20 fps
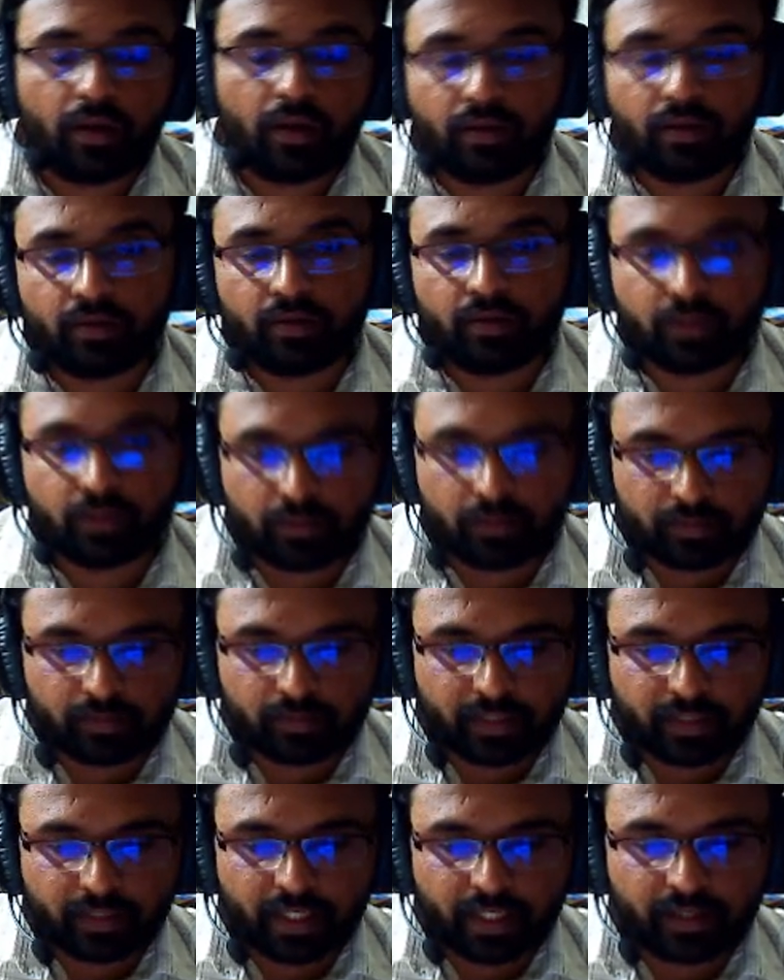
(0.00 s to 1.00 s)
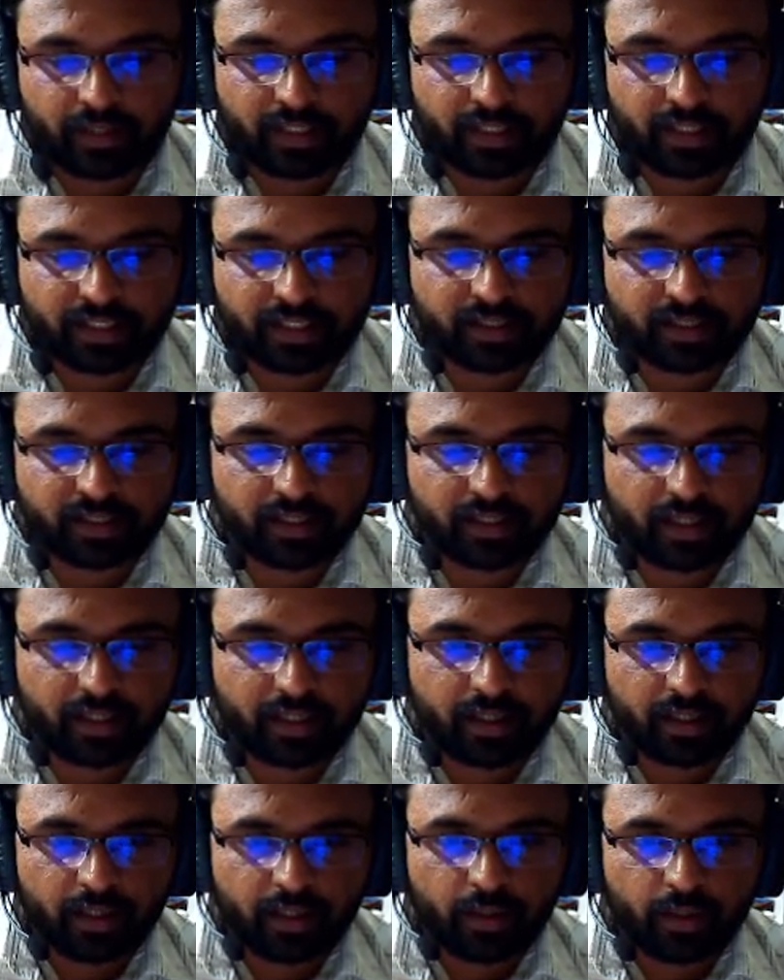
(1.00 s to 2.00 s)
so these
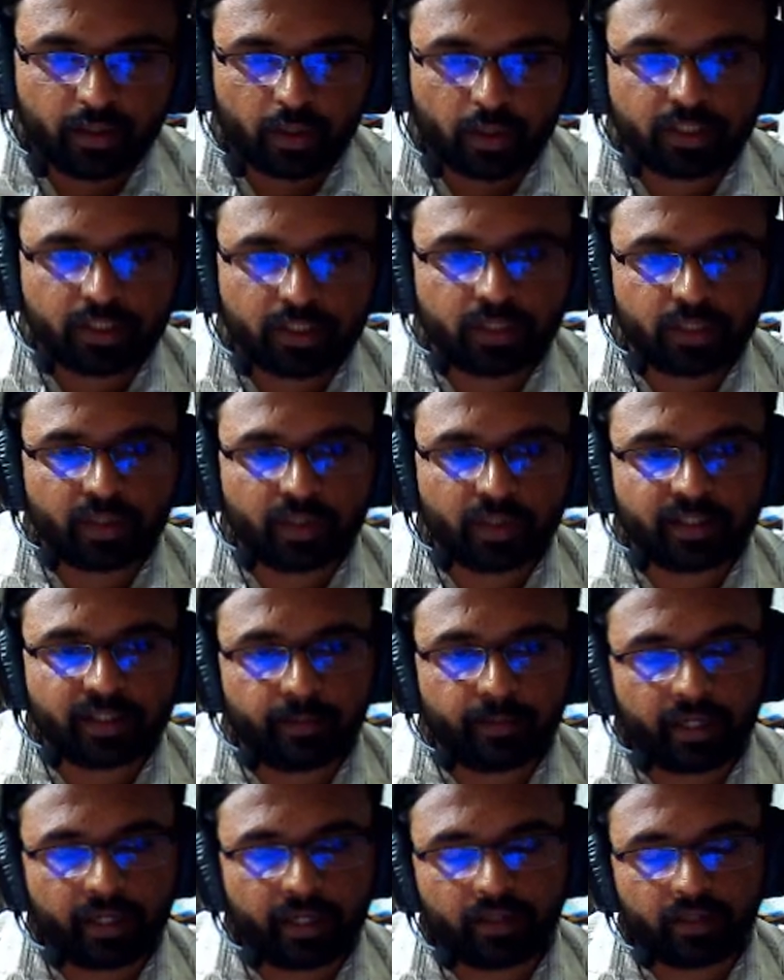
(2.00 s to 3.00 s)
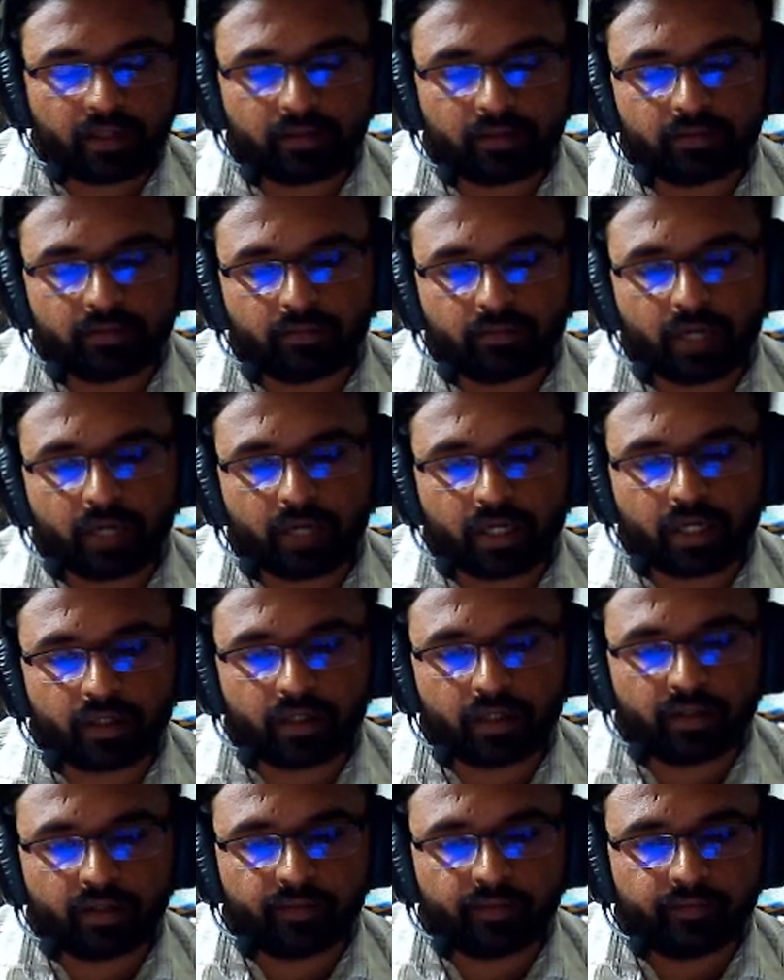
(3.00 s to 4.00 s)
questions are simple, but
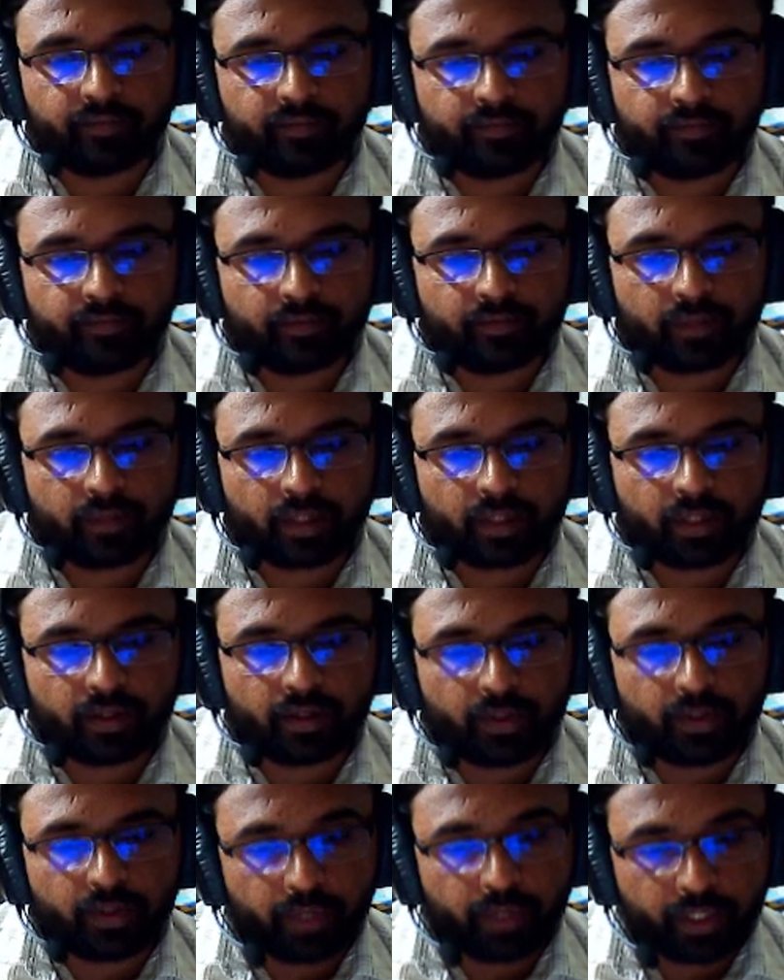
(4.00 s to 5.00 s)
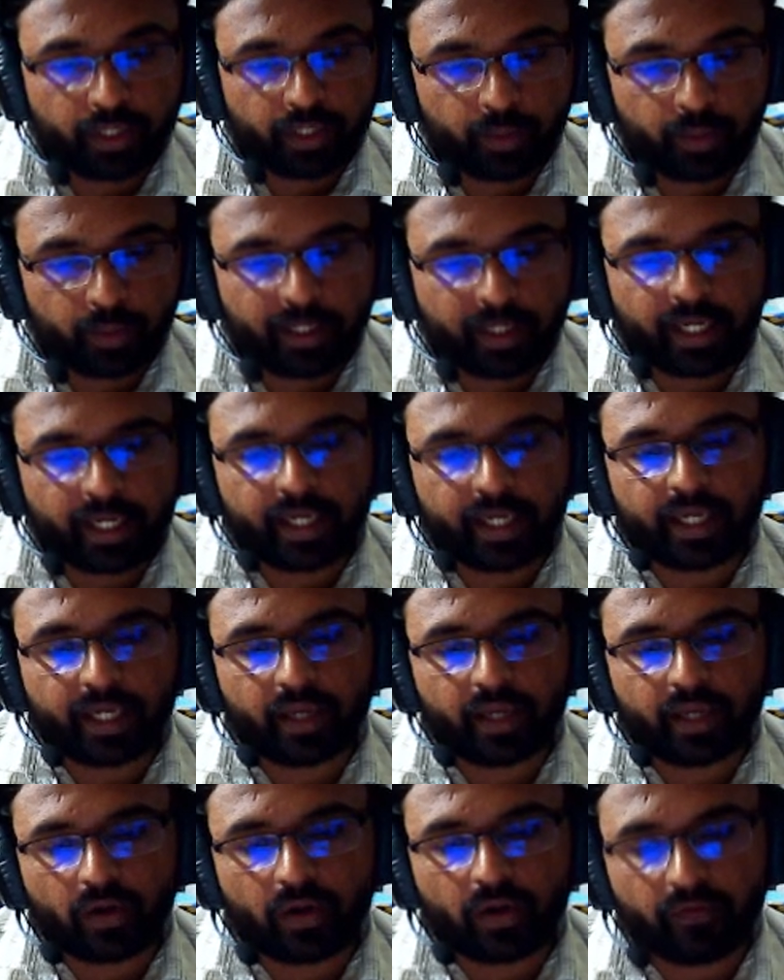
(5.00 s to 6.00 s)
you need to be taking care
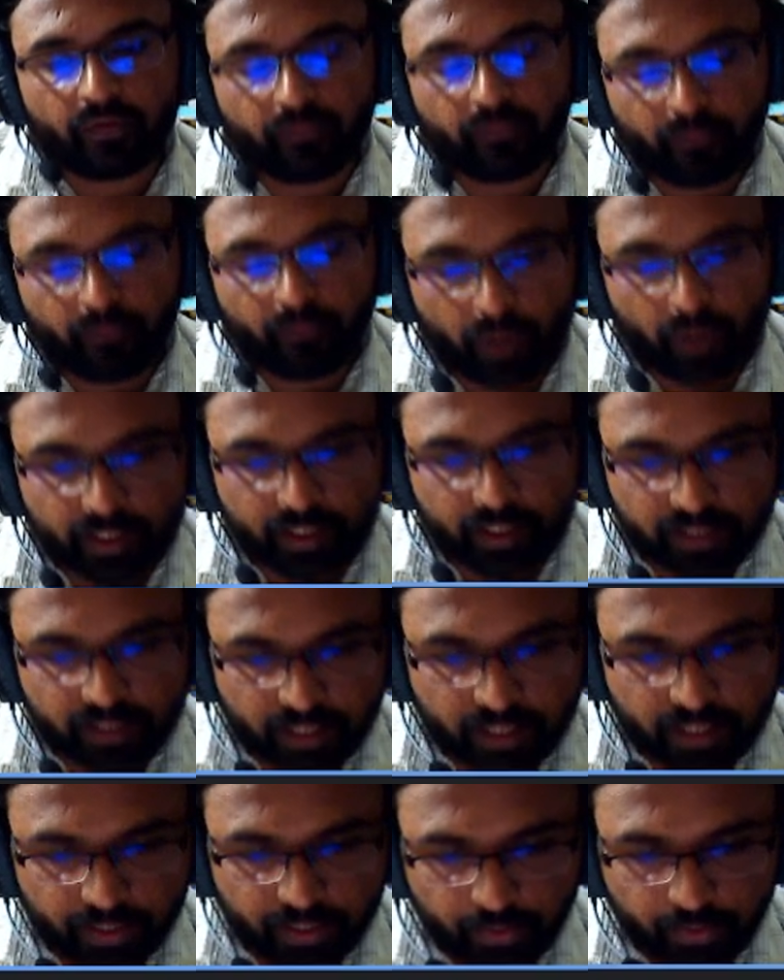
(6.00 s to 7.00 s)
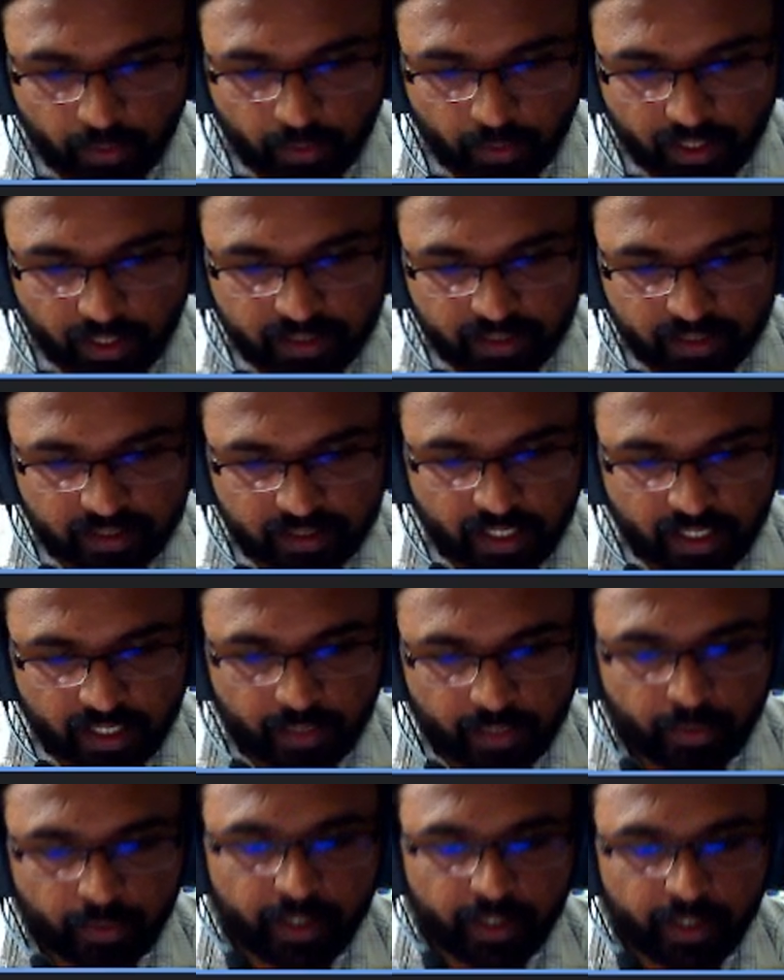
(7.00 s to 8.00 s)
of what is the units that you
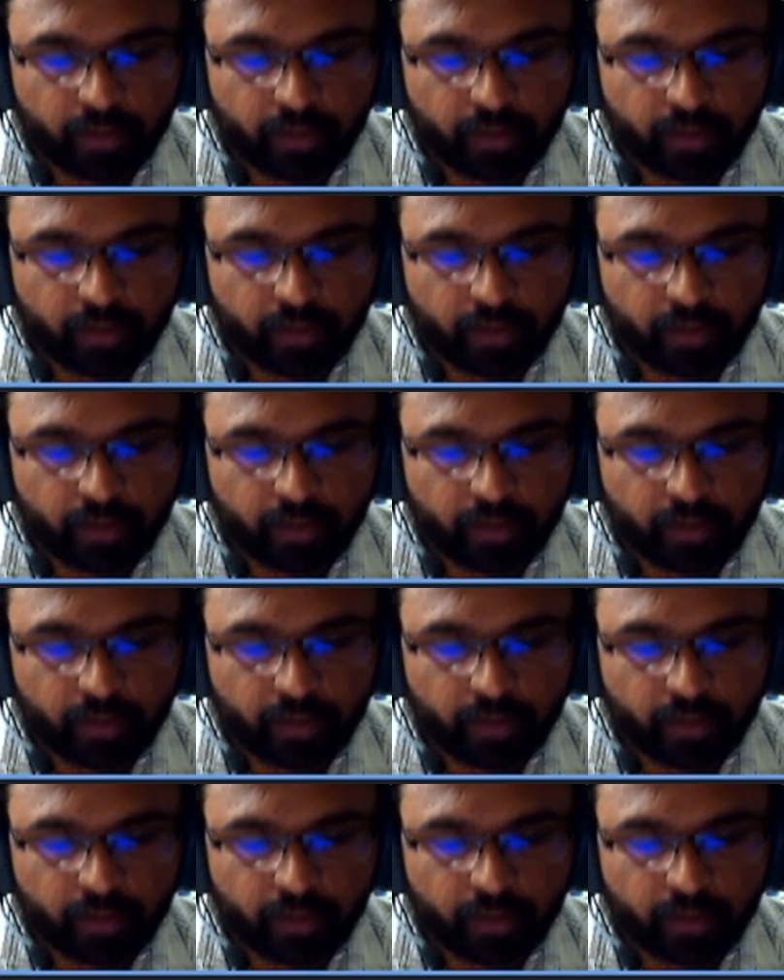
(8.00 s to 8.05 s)
need